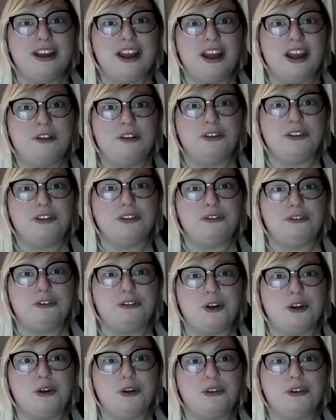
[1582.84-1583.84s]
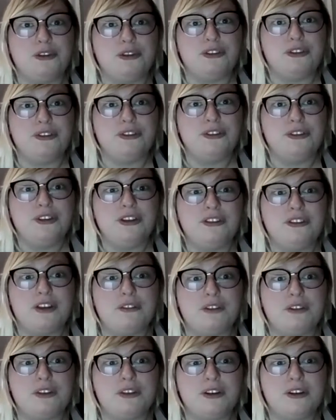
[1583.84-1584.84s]
Everything froze. Is
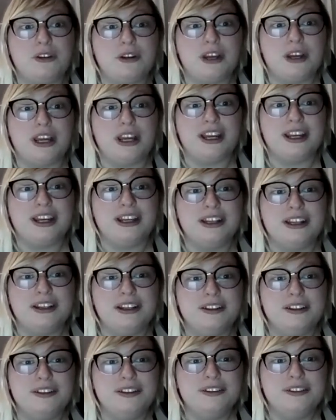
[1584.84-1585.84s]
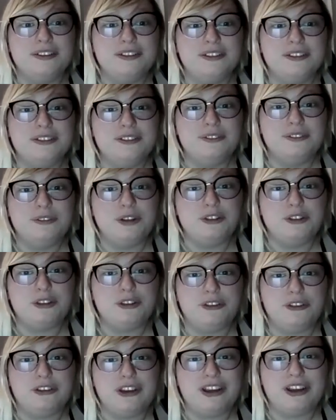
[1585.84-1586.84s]
everything okay? What'd
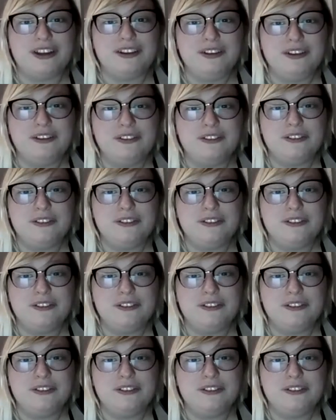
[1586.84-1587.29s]
y'all say?